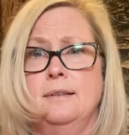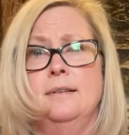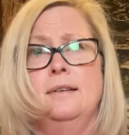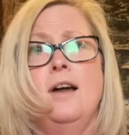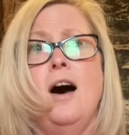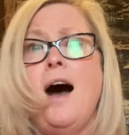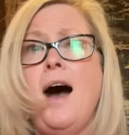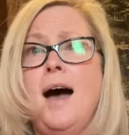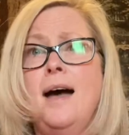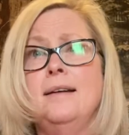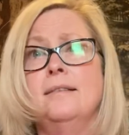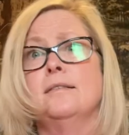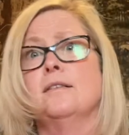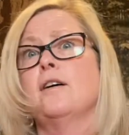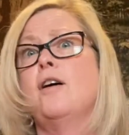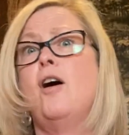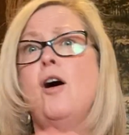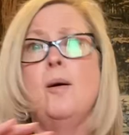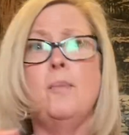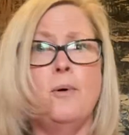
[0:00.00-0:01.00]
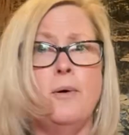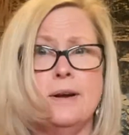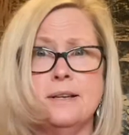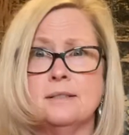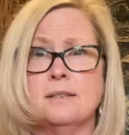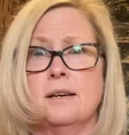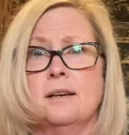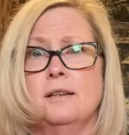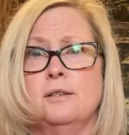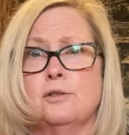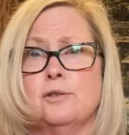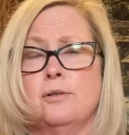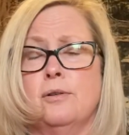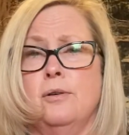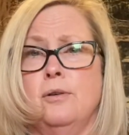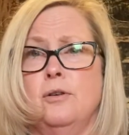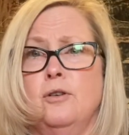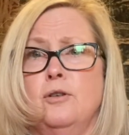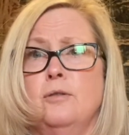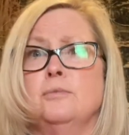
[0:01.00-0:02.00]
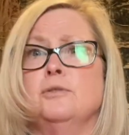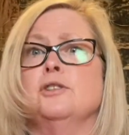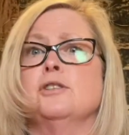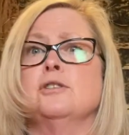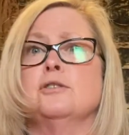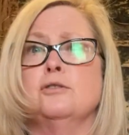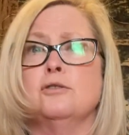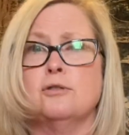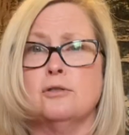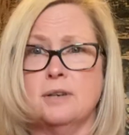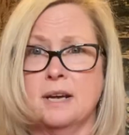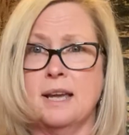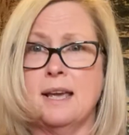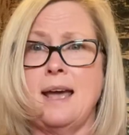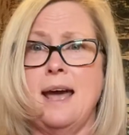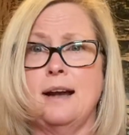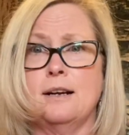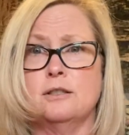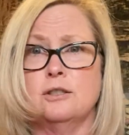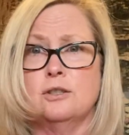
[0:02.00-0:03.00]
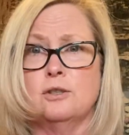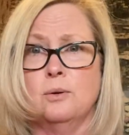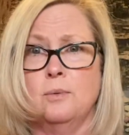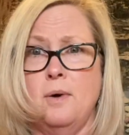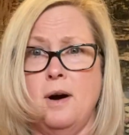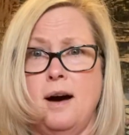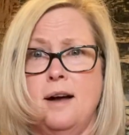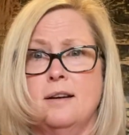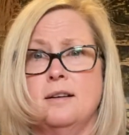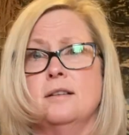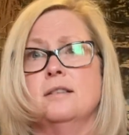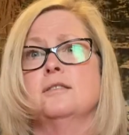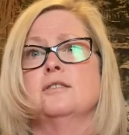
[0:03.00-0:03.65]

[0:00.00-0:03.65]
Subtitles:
Not call poison control, just drink extra water.